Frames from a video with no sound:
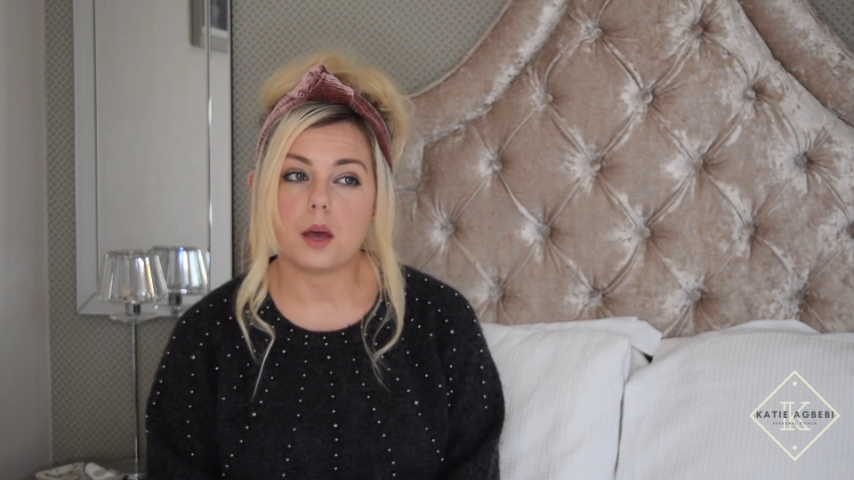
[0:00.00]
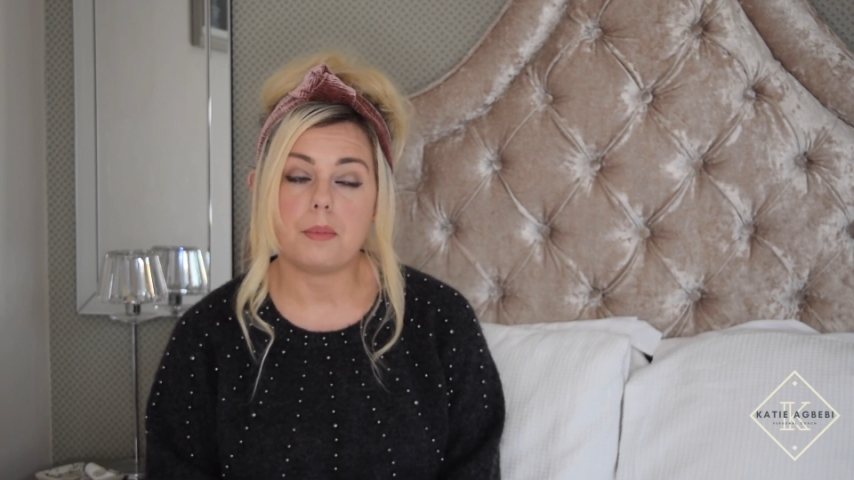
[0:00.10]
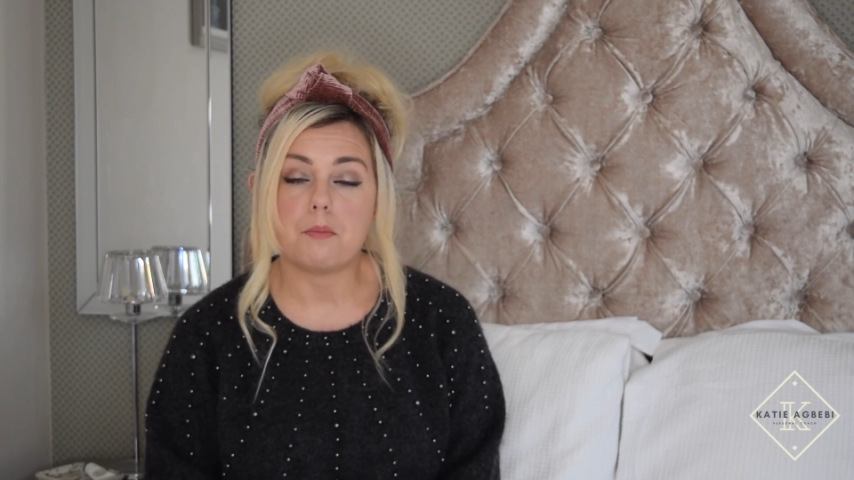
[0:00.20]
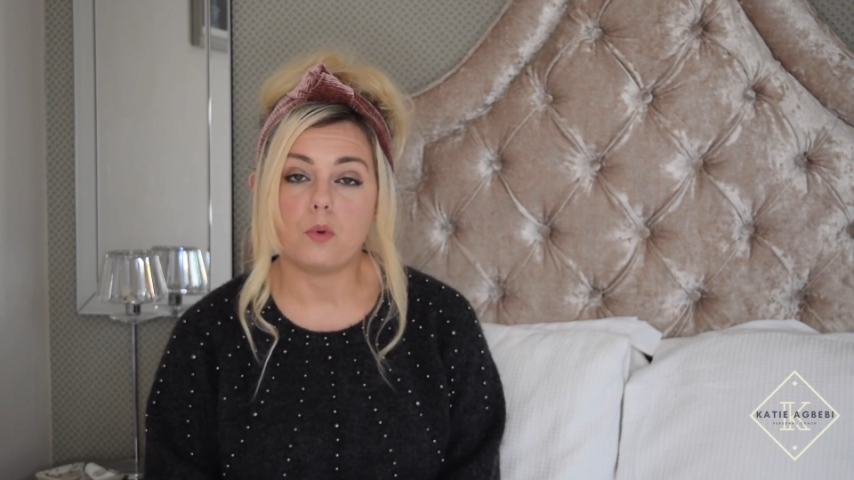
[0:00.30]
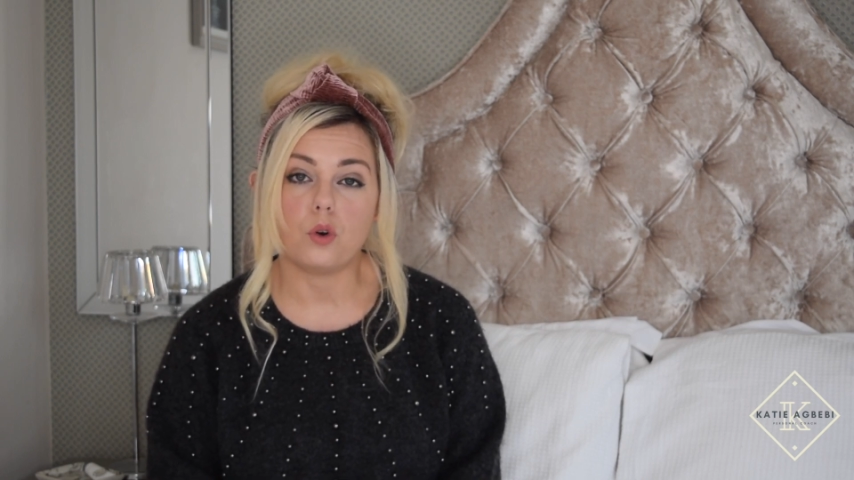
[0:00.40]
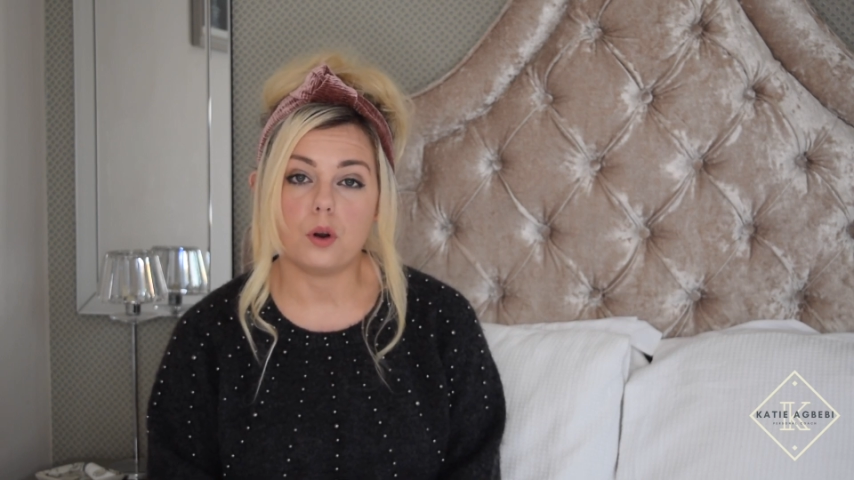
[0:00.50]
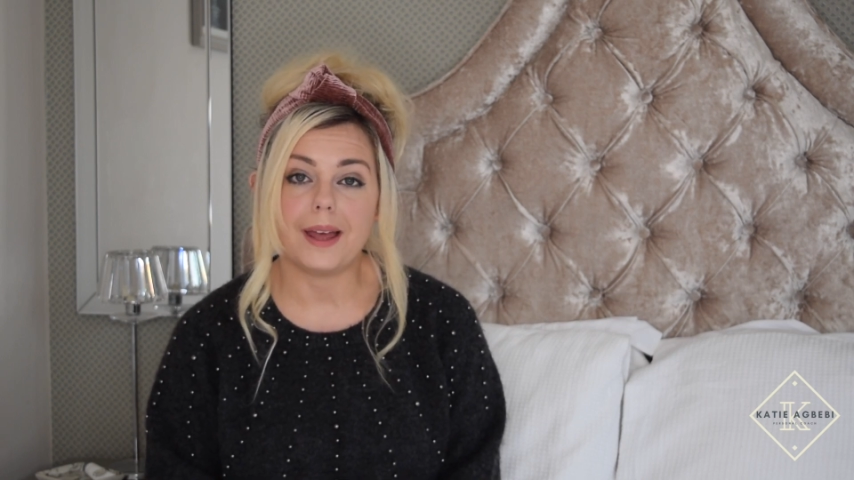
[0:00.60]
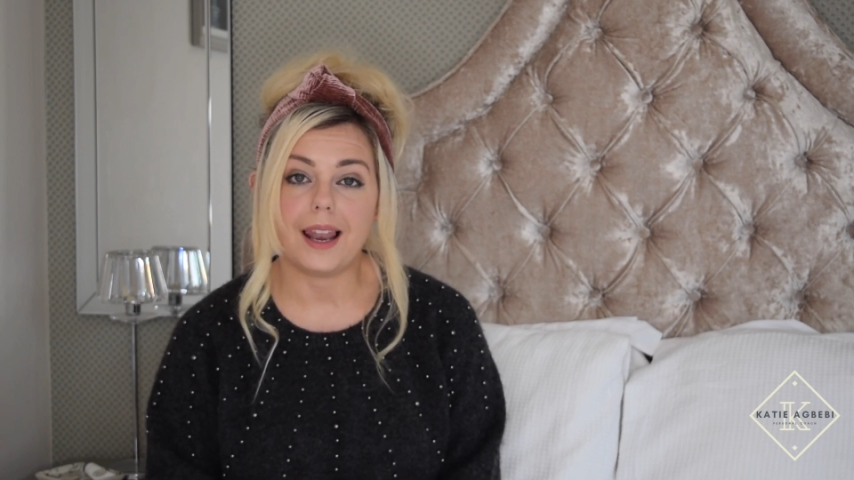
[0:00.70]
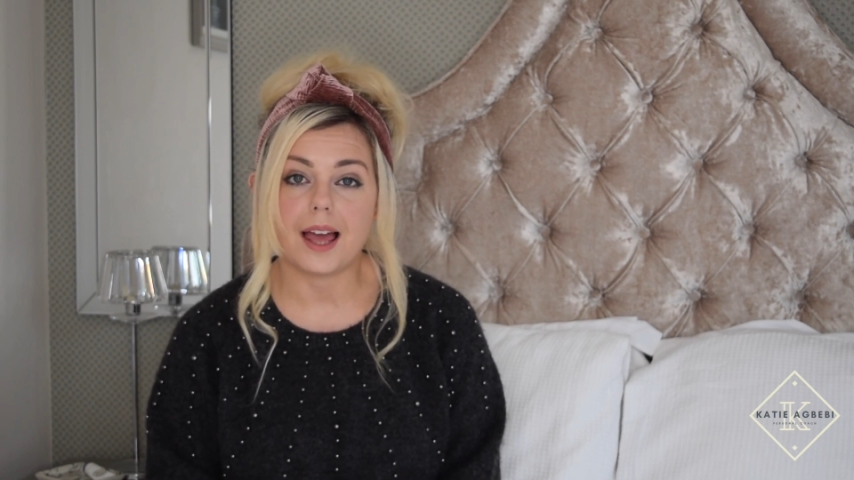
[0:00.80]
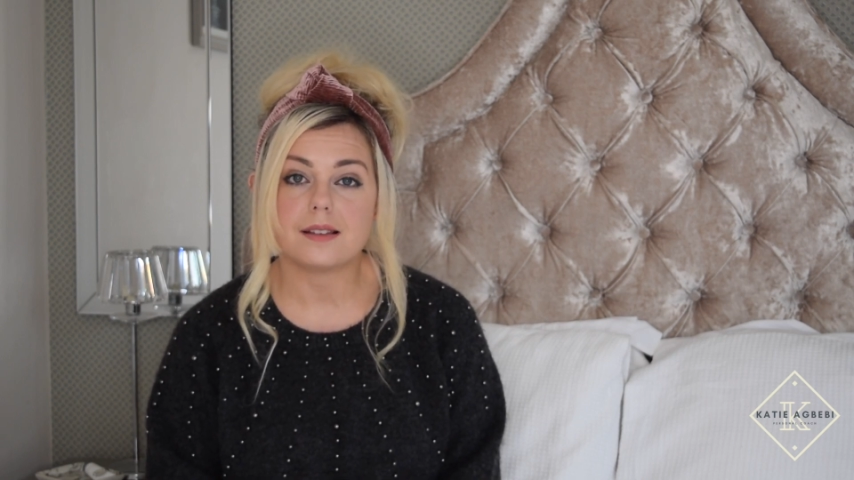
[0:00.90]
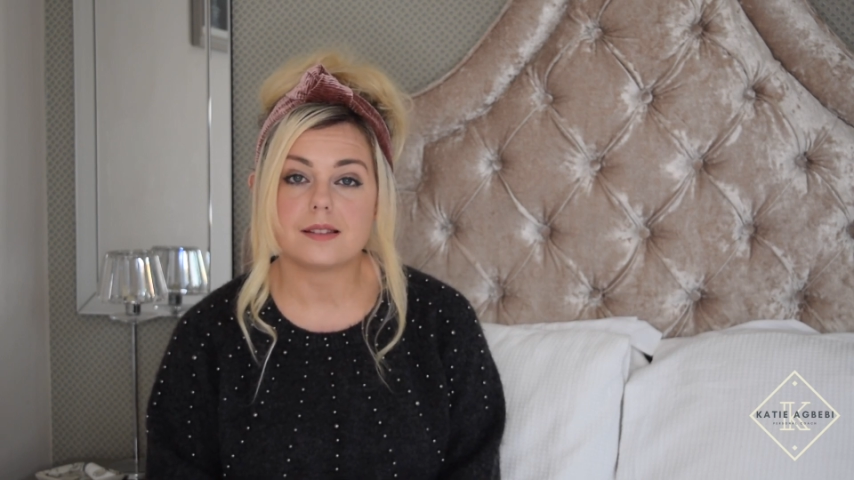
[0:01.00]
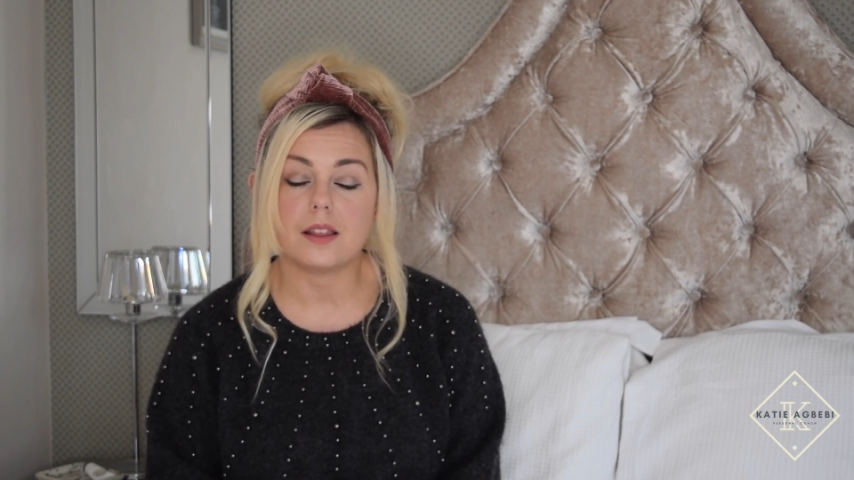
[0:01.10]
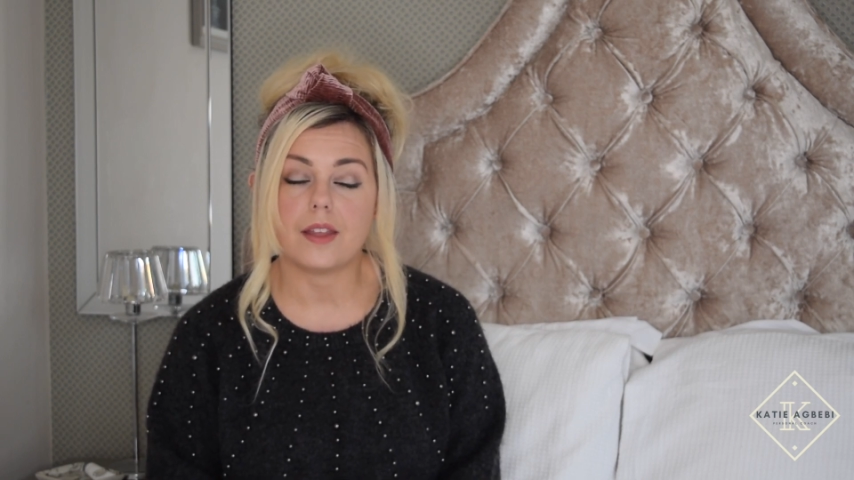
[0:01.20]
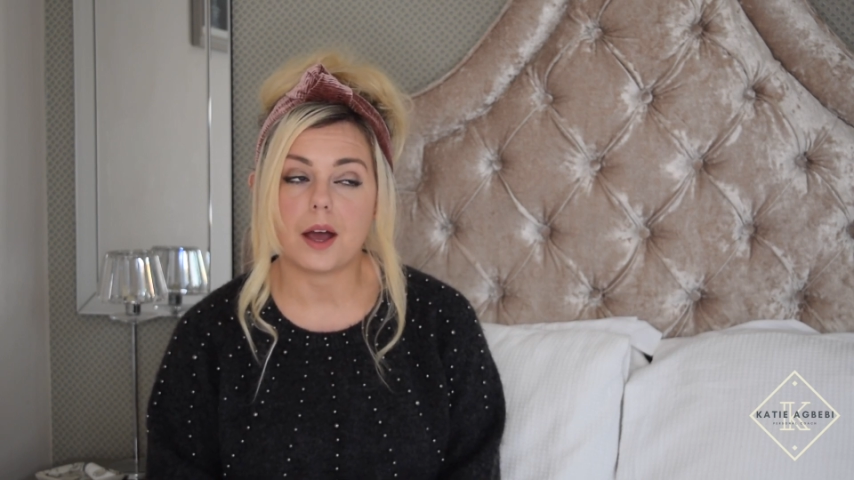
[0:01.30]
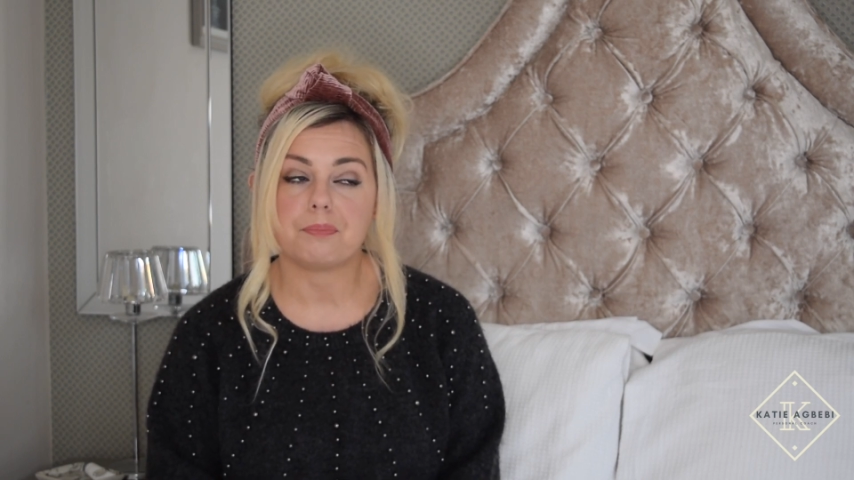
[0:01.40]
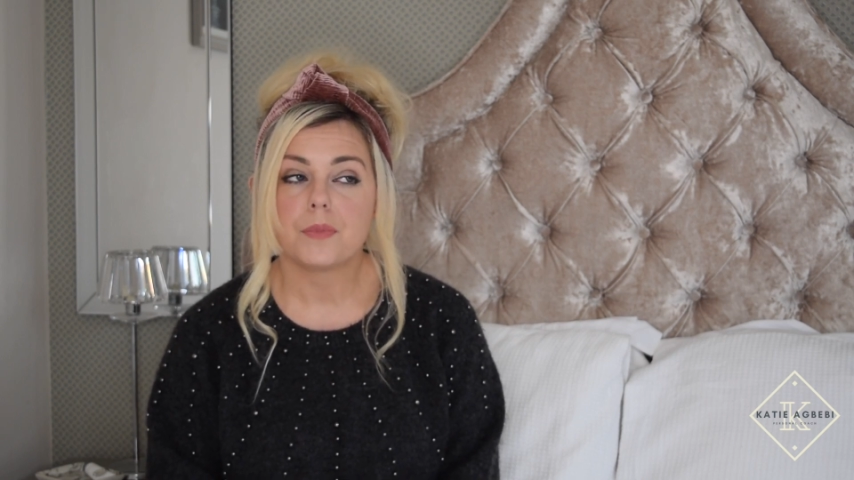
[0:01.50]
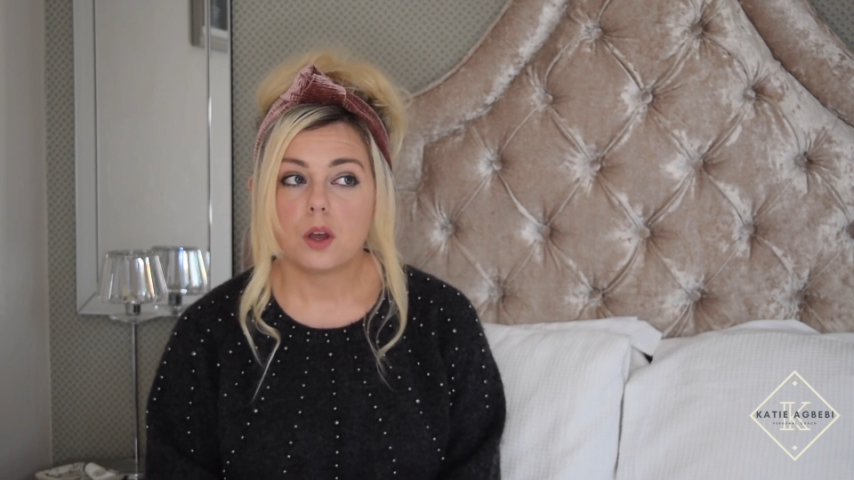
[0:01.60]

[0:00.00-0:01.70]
a bit more or a bit less than that.